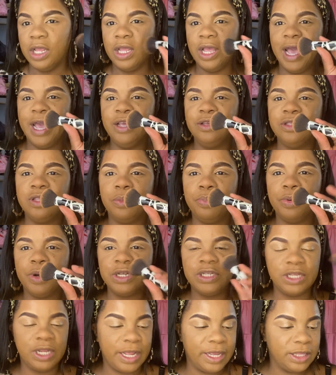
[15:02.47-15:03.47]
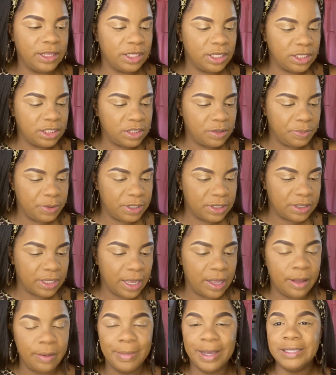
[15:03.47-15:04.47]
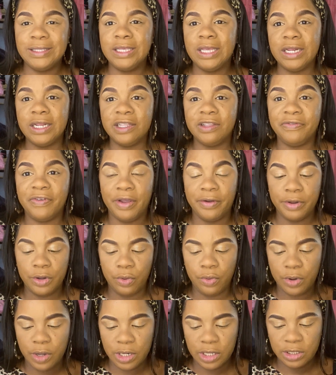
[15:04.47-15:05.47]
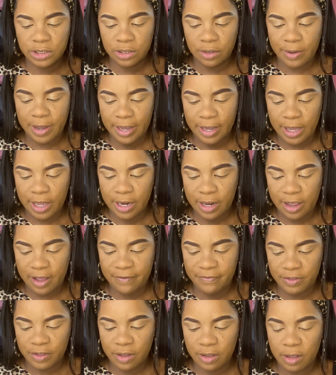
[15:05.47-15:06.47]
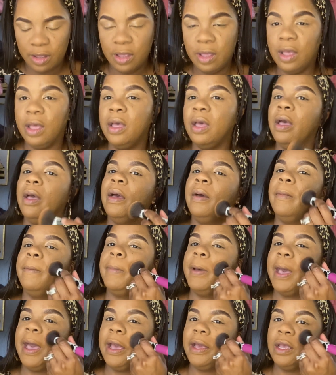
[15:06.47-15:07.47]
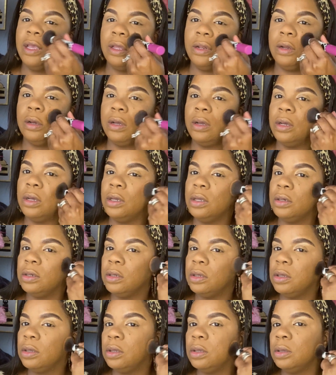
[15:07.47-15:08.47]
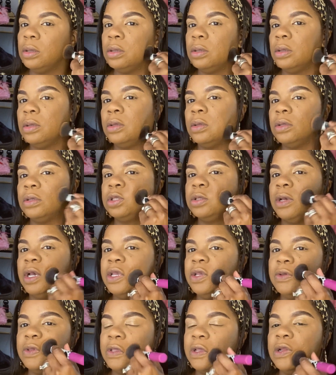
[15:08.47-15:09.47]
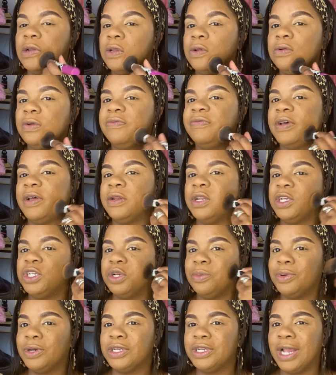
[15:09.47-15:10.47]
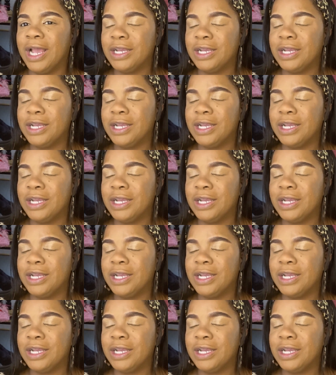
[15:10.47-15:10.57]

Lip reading: I use a brush like this because my skin is very oily, so I kind of have to pack it on. So I use a little foundation brush.